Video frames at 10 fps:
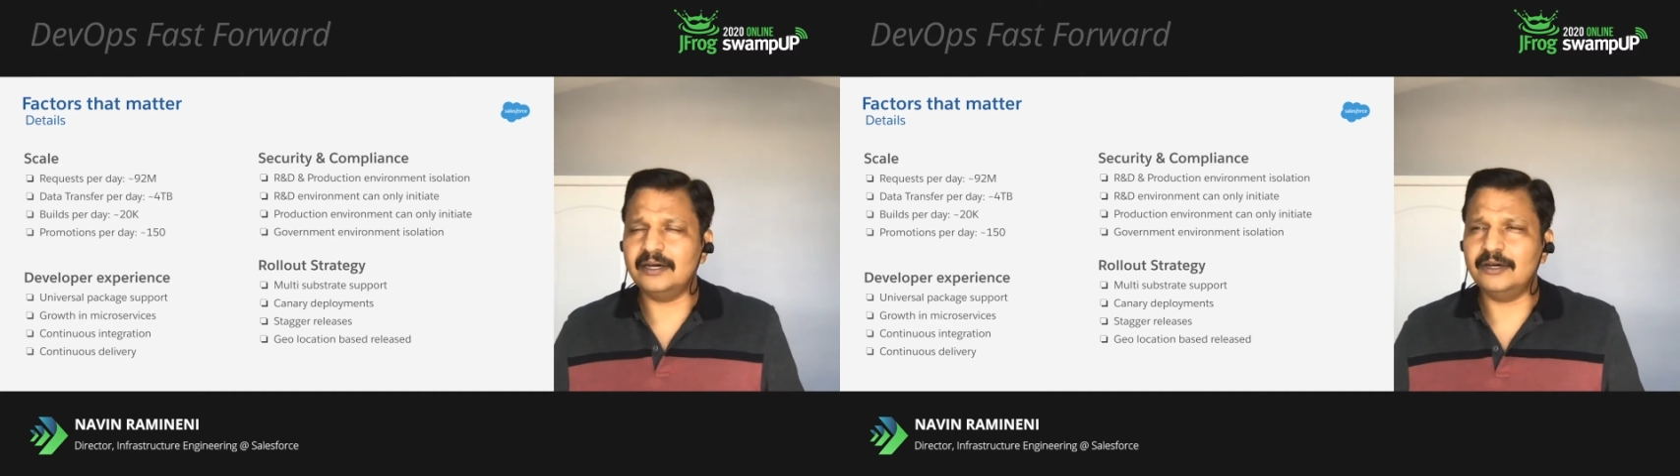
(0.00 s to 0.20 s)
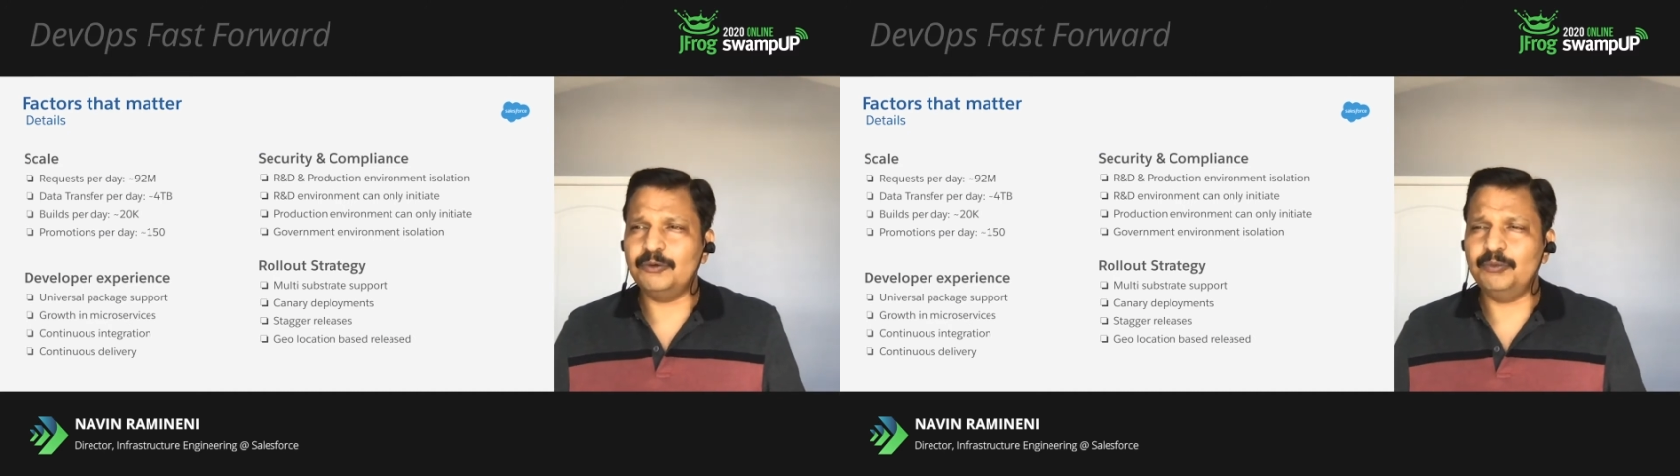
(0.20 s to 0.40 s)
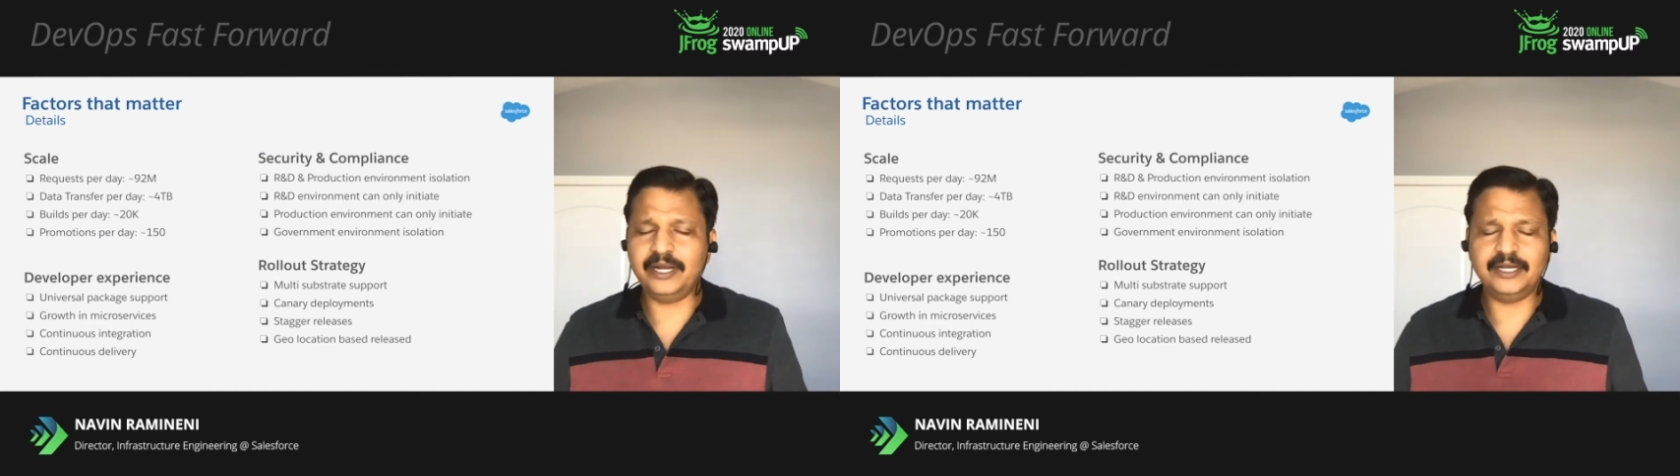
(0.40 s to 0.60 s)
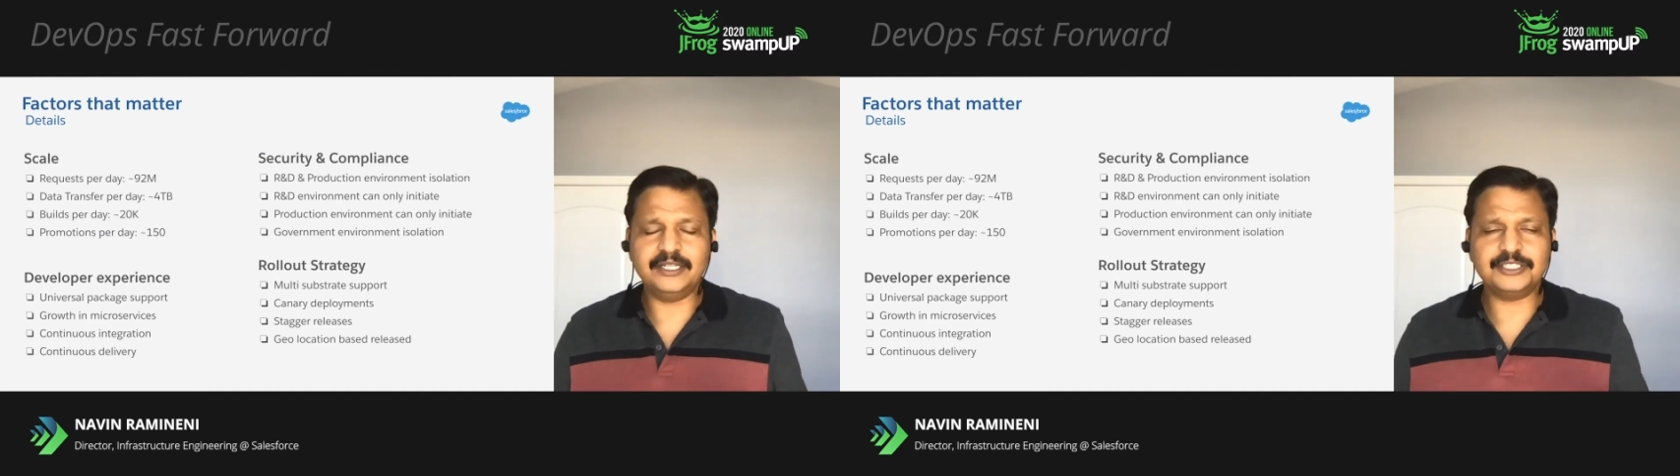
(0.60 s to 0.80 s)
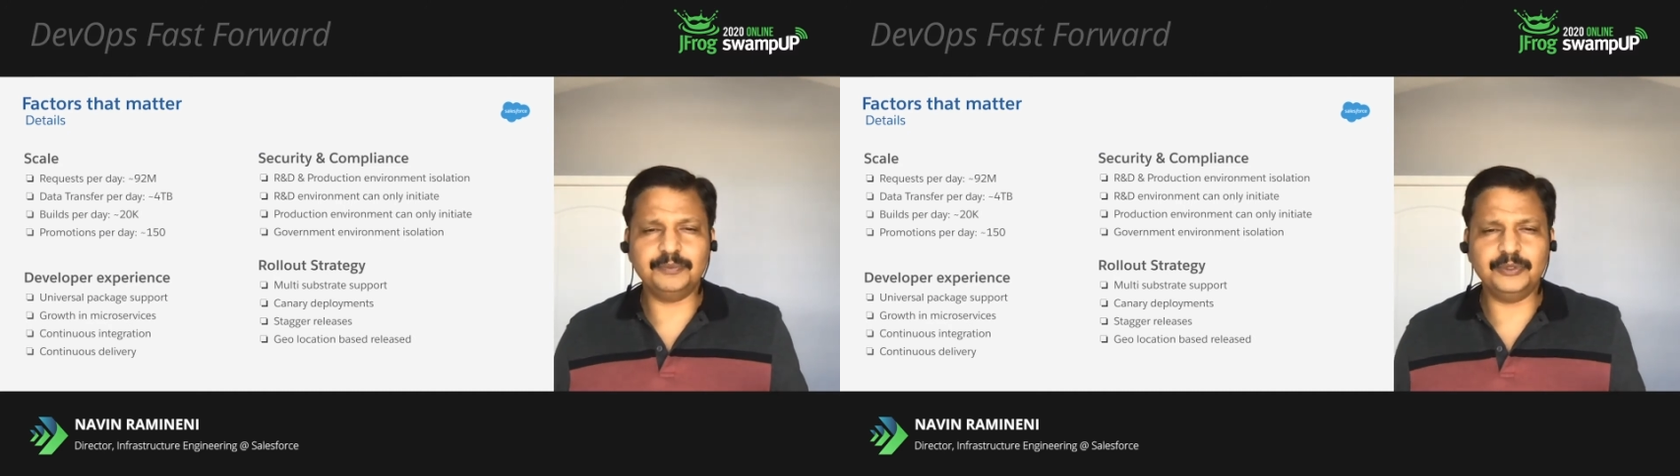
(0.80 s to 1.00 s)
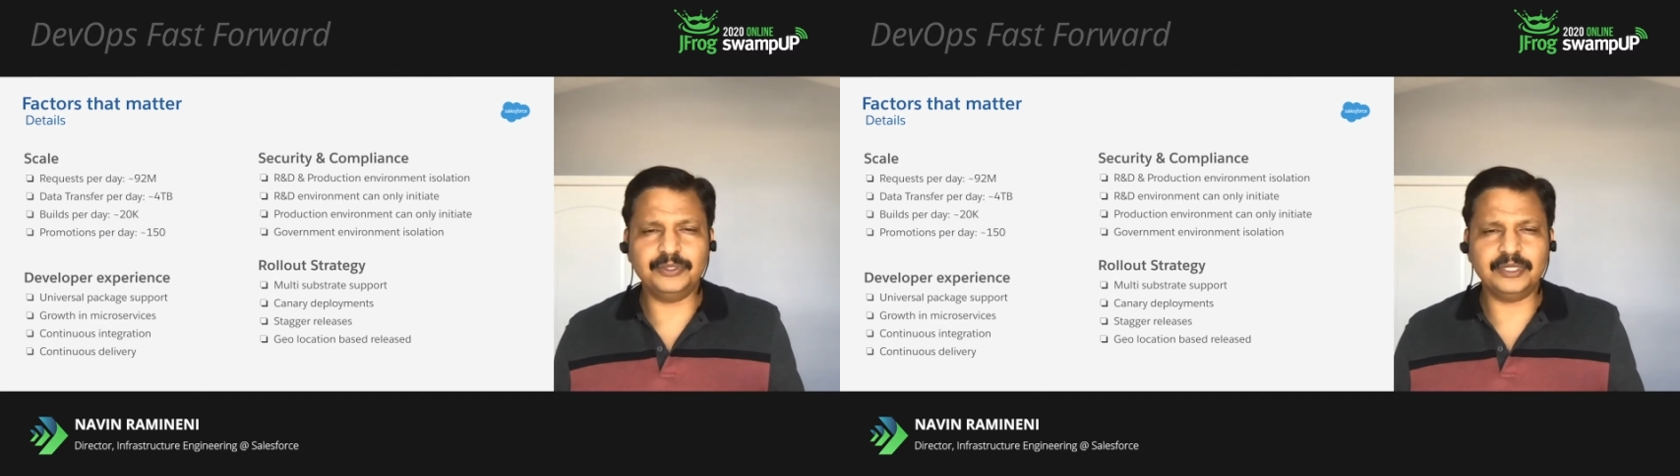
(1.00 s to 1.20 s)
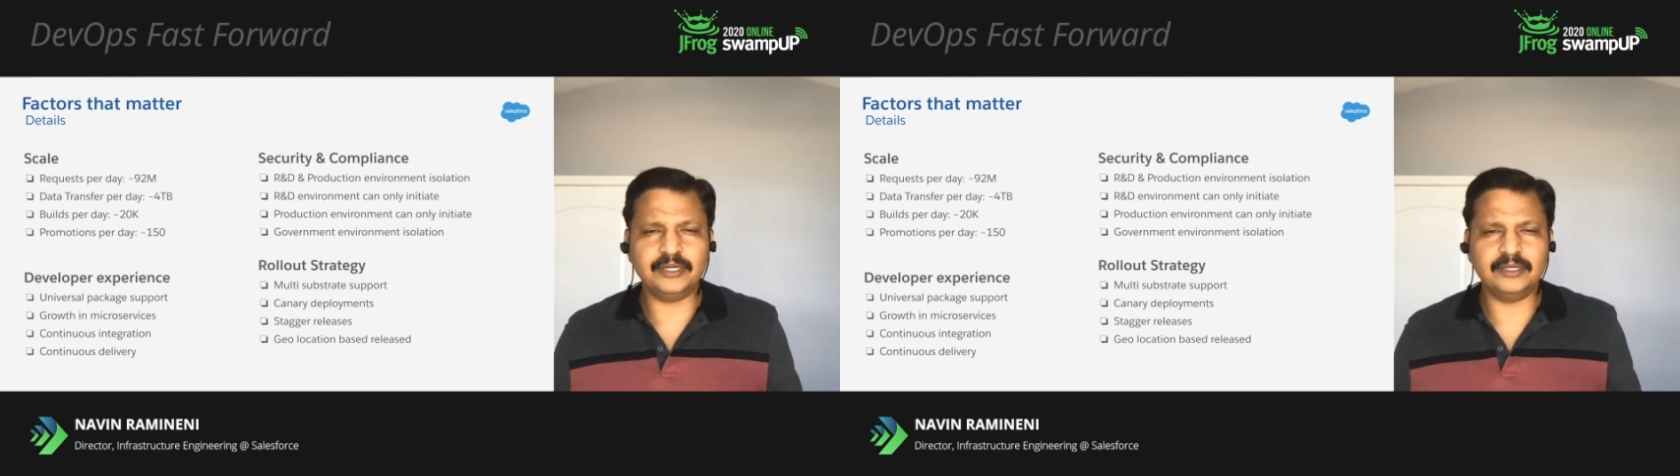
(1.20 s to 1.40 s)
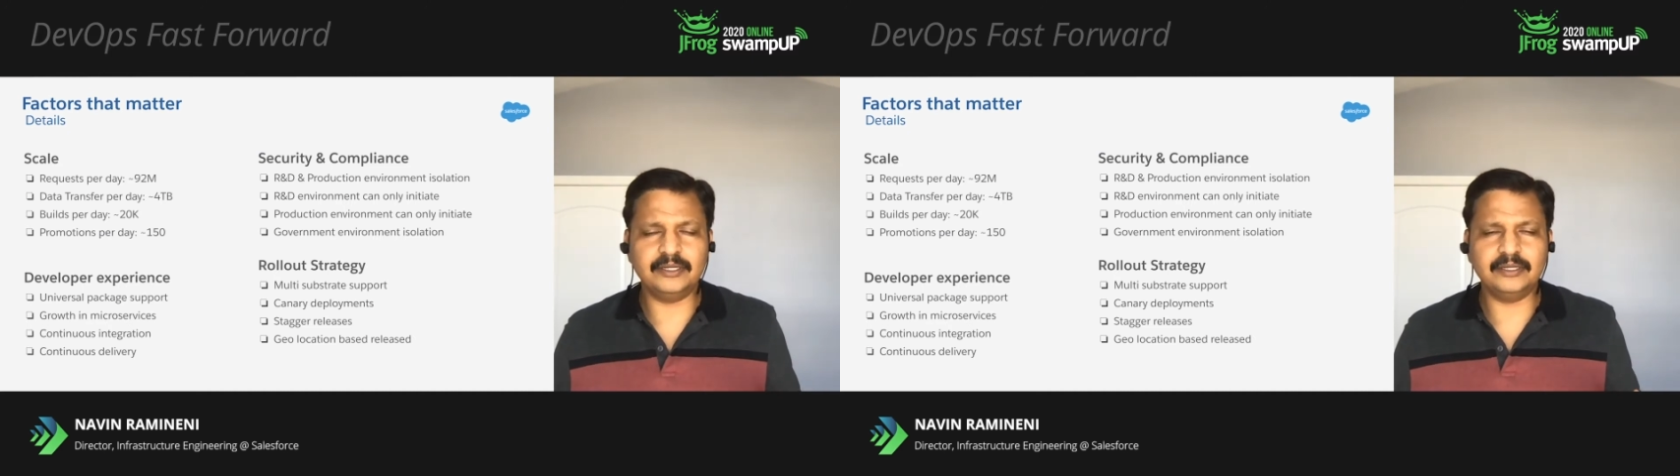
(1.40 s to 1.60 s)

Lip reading: very distributed